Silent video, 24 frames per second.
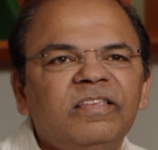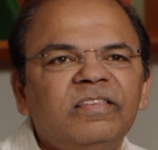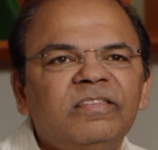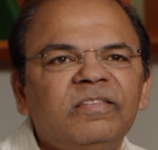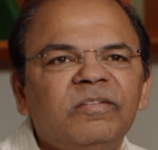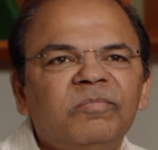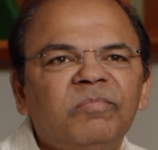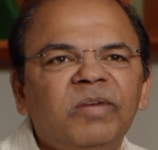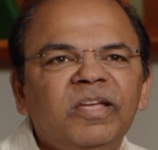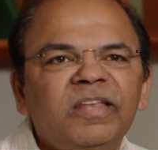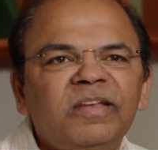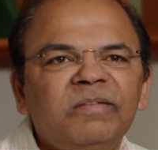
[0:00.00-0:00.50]

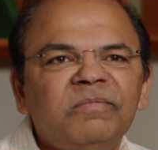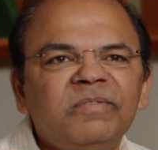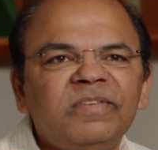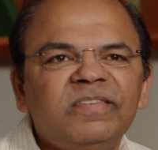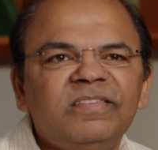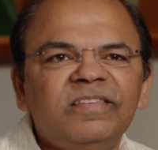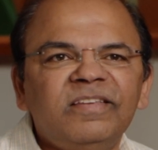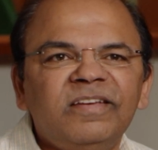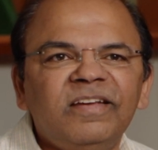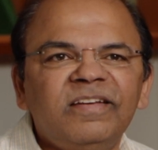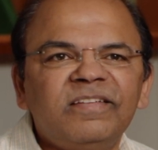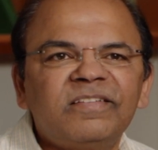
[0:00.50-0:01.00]
So my name
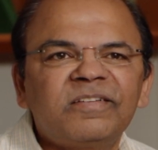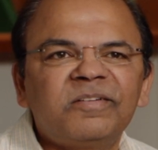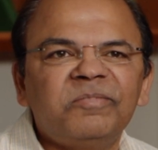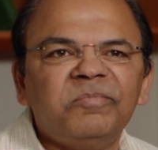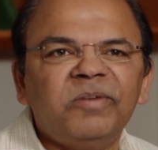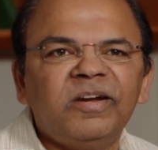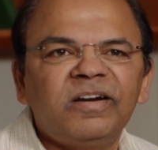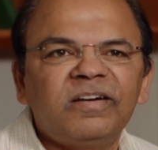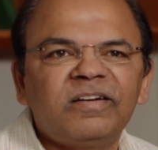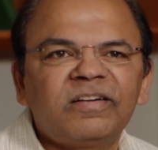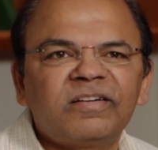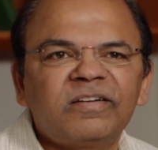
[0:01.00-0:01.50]
is Dinesh
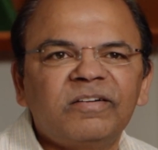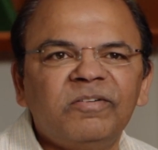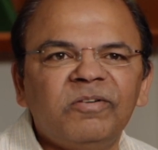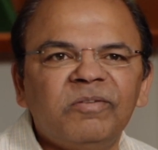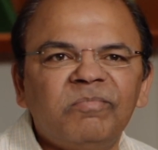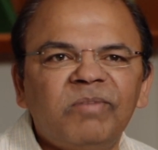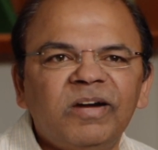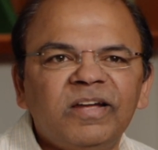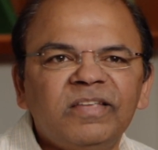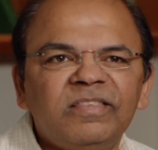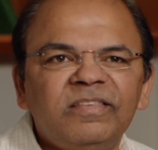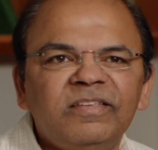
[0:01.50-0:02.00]
Kumar,
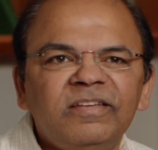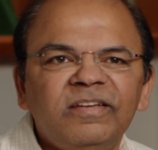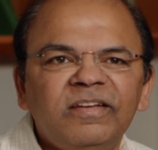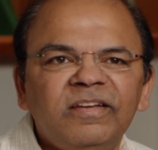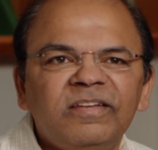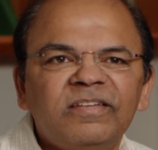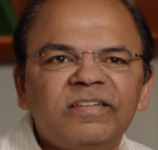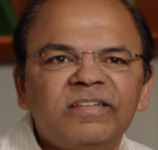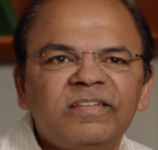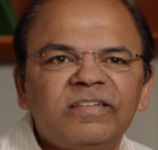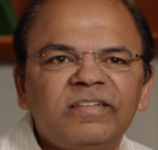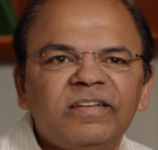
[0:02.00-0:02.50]
go by
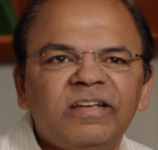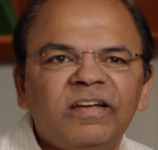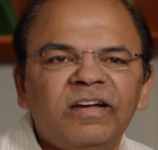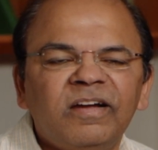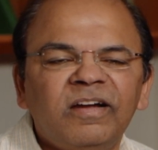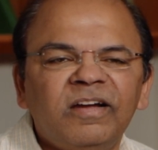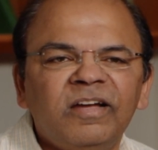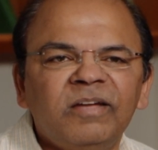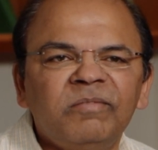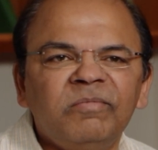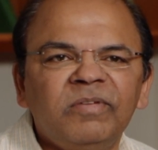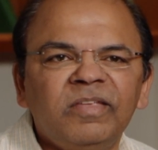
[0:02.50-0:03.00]
Dinesh.
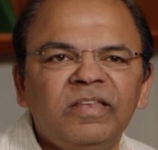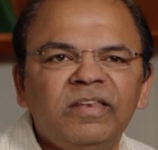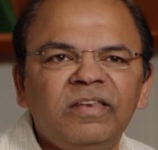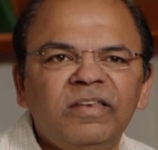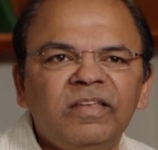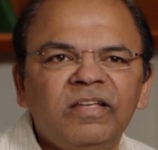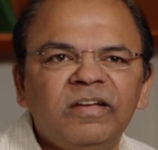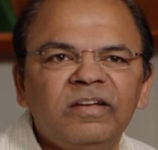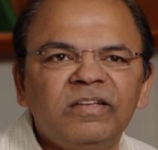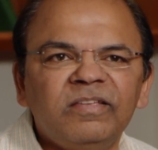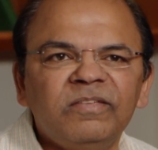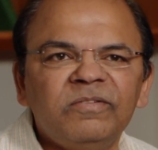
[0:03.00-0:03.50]
Uh, I'm
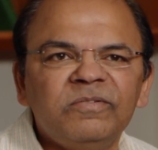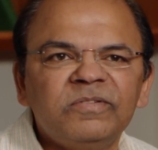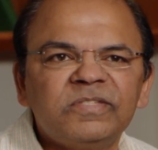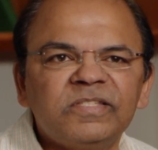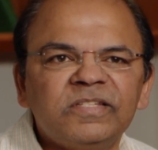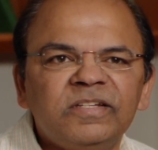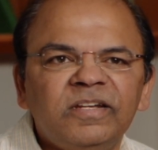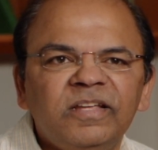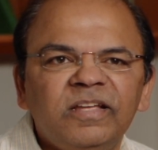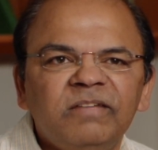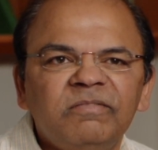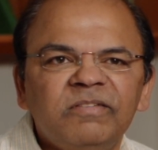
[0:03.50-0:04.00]
in uh,
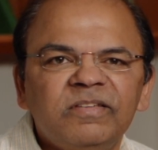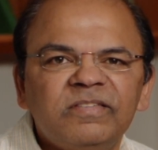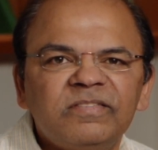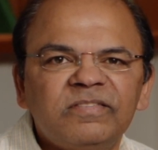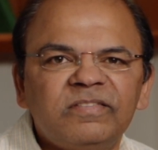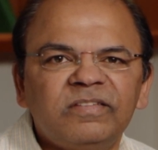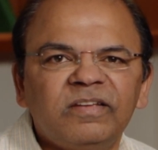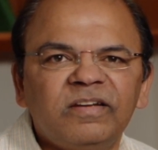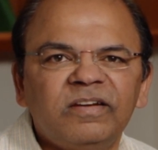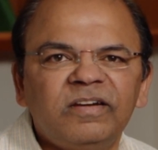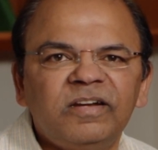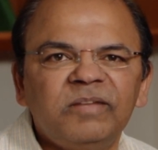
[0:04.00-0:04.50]
UC
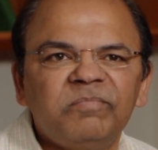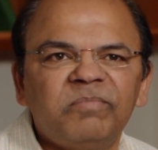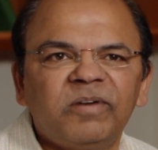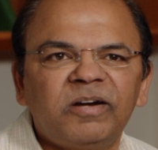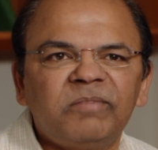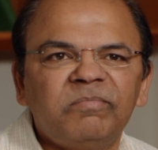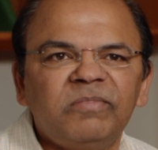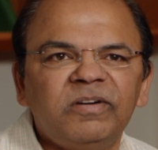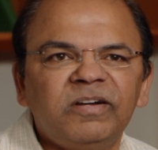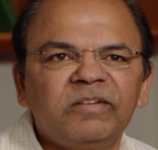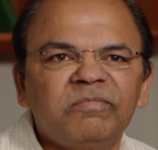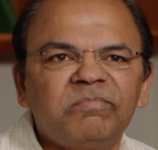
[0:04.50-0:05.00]
Davis uh,
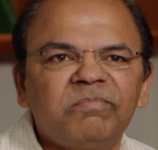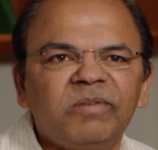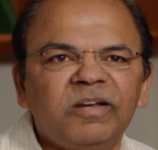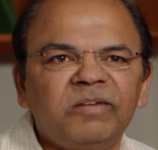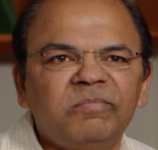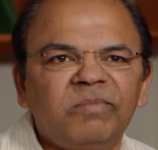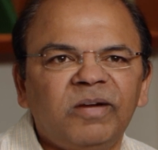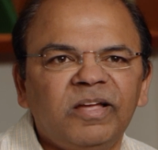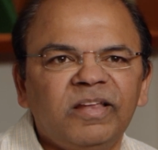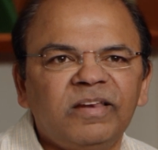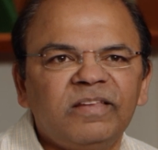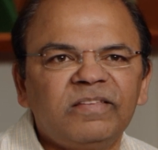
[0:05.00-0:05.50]
Department of
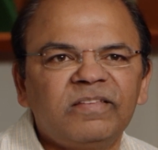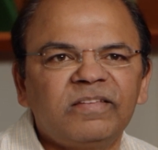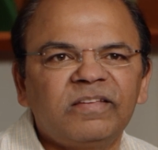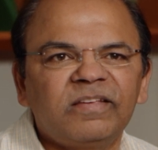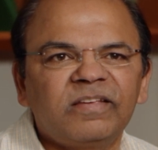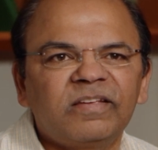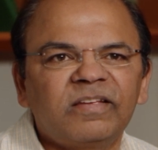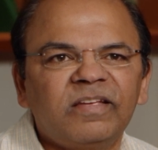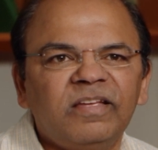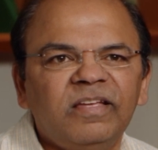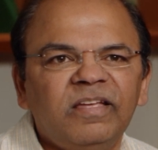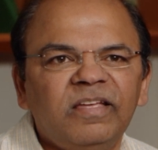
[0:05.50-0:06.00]
Plant Biology.